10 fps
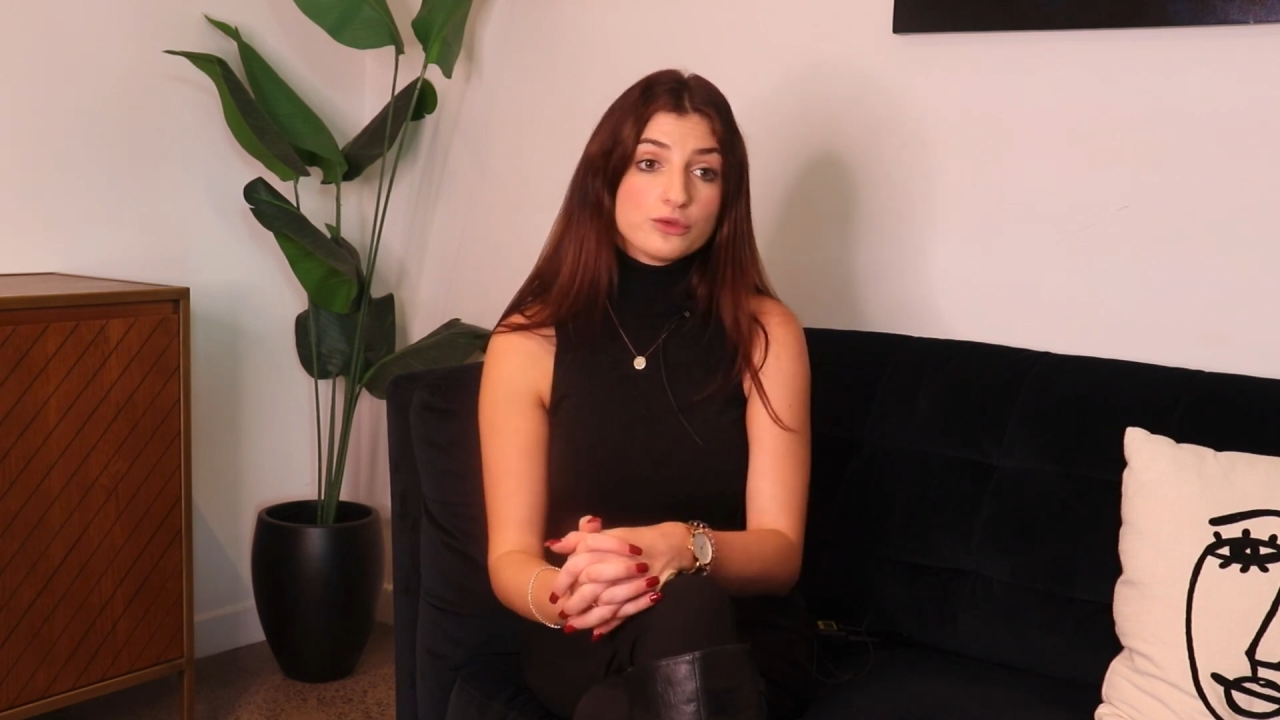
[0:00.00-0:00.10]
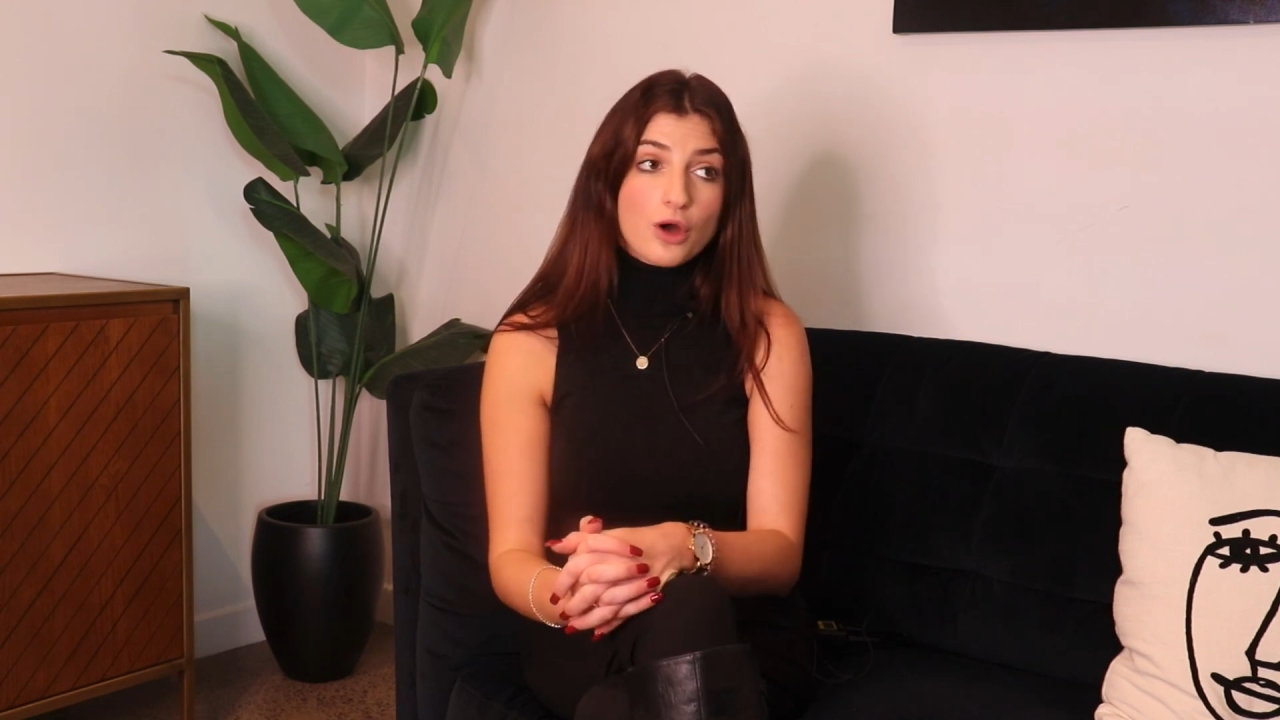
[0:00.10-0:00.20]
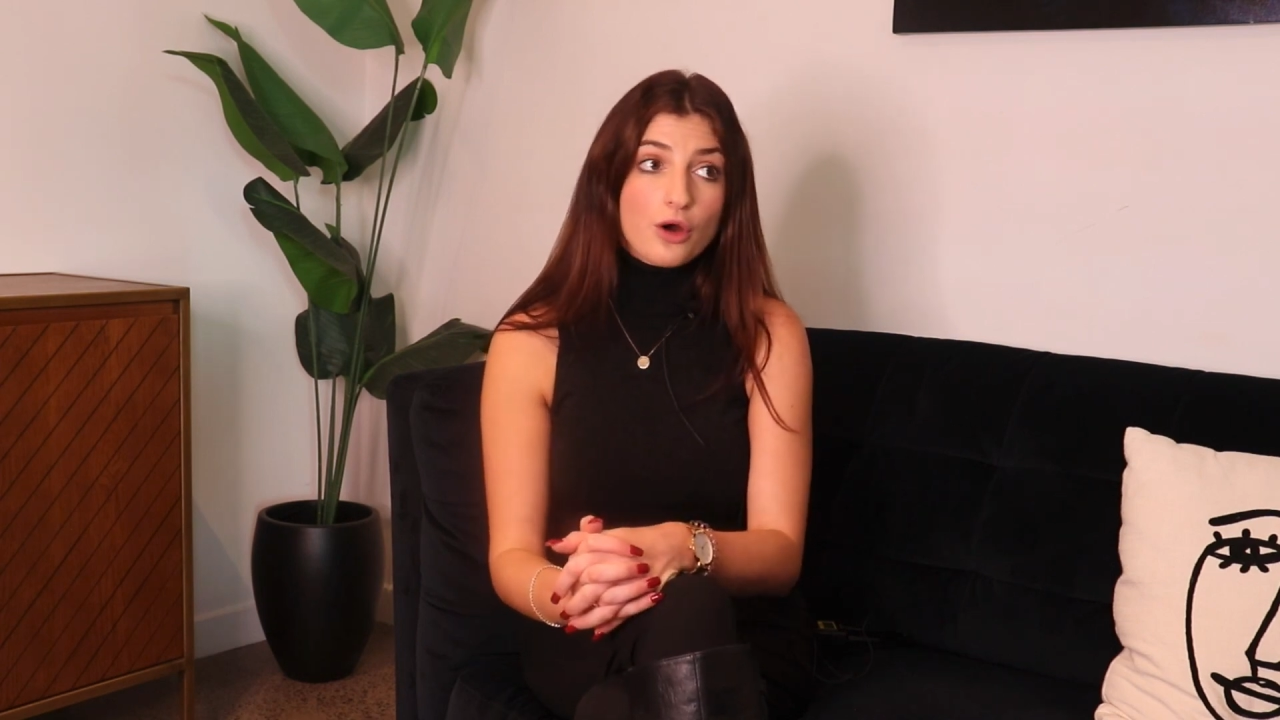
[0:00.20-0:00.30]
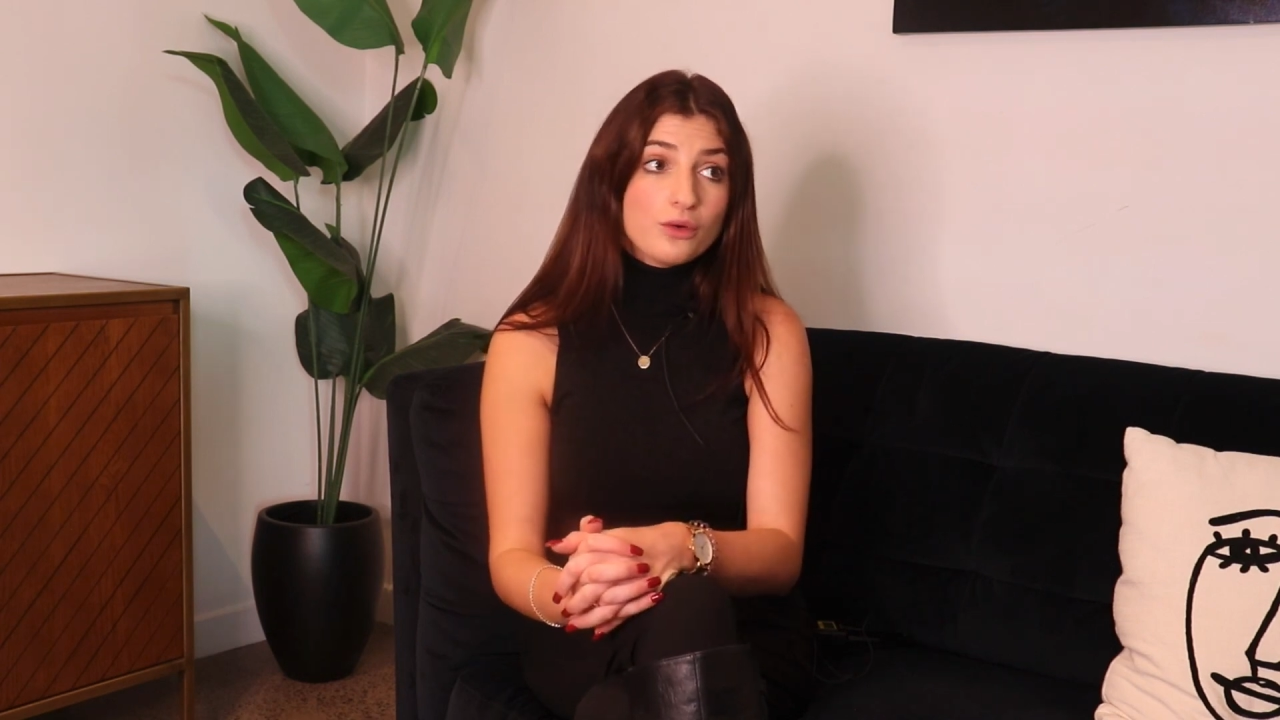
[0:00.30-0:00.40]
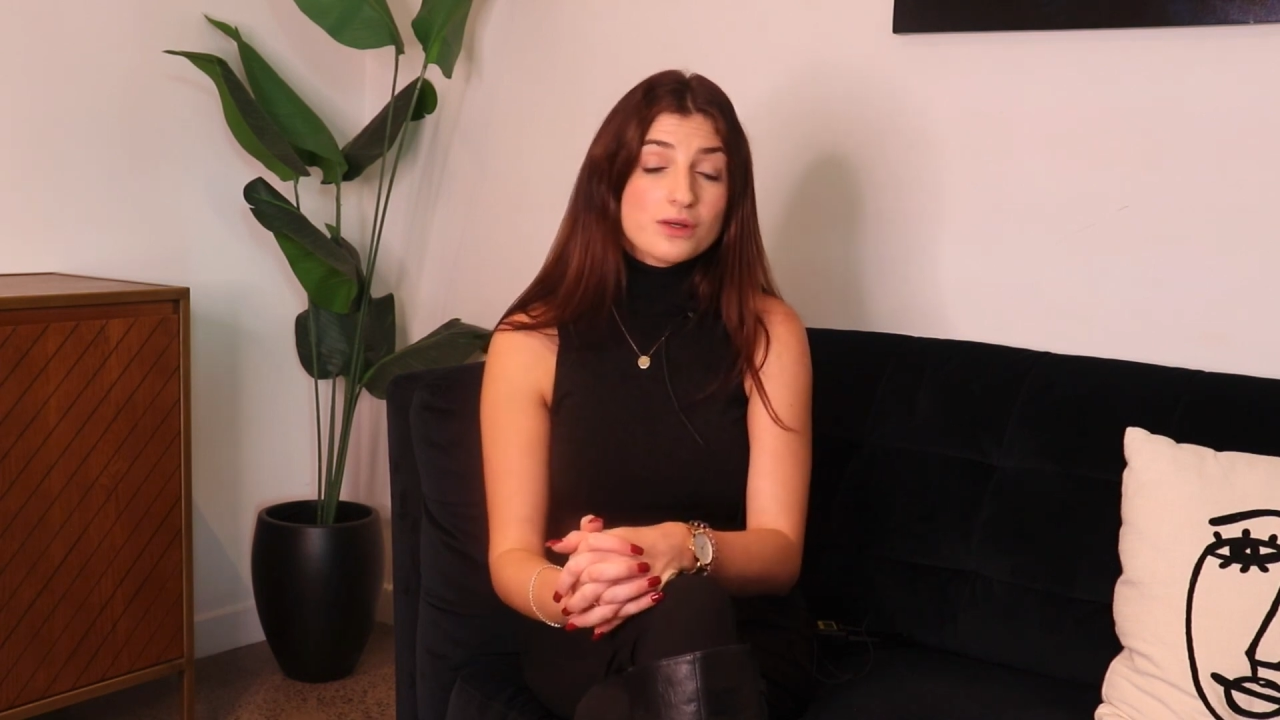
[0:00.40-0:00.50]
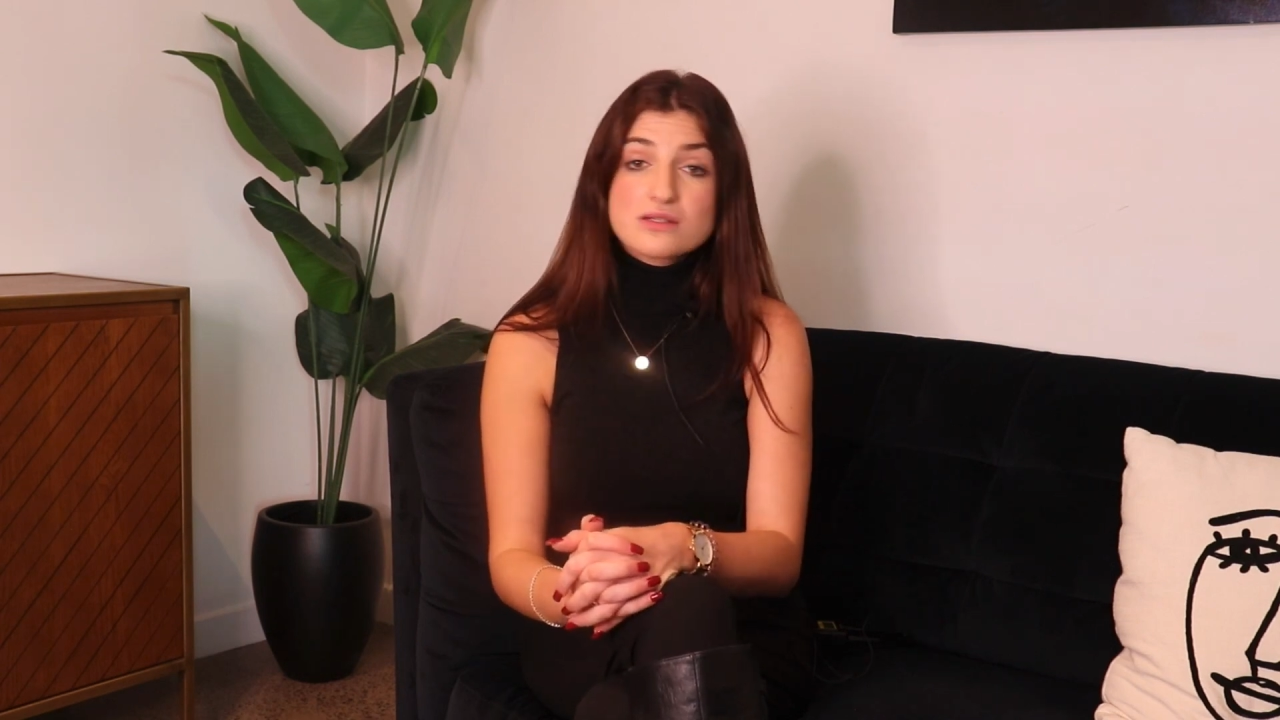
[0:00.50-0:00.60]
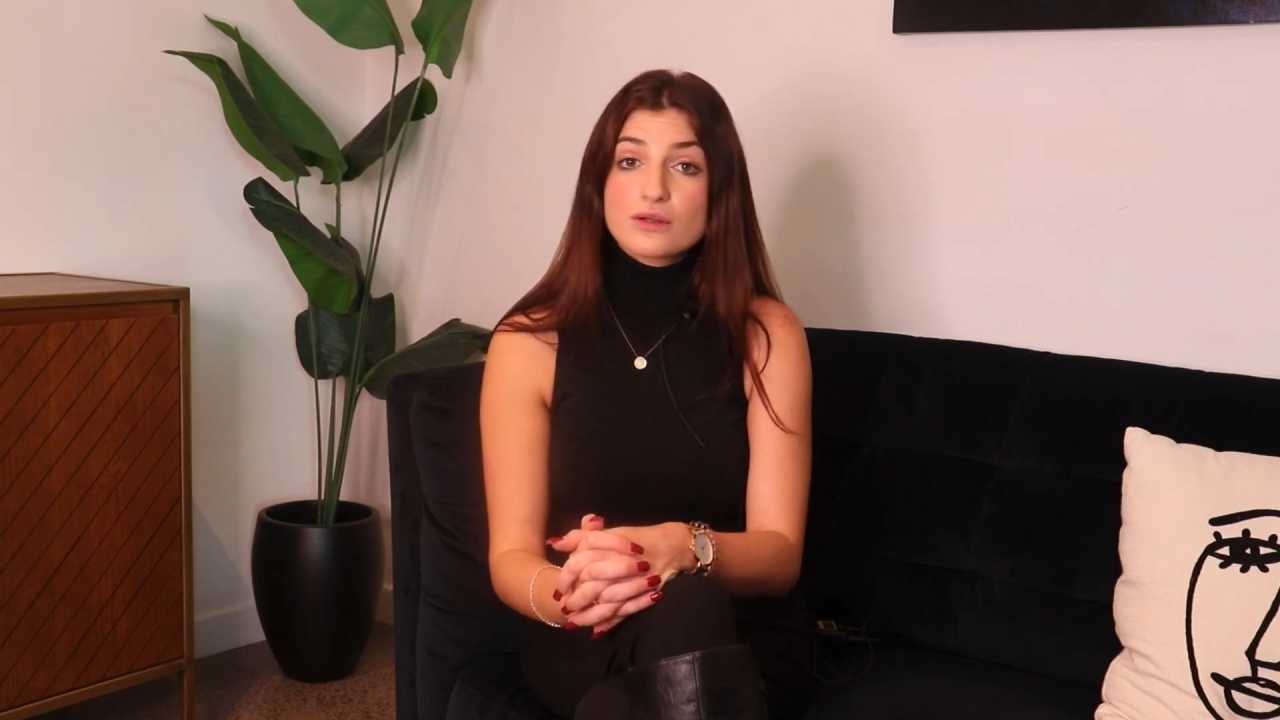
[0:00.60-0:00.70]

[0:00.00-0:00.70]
you know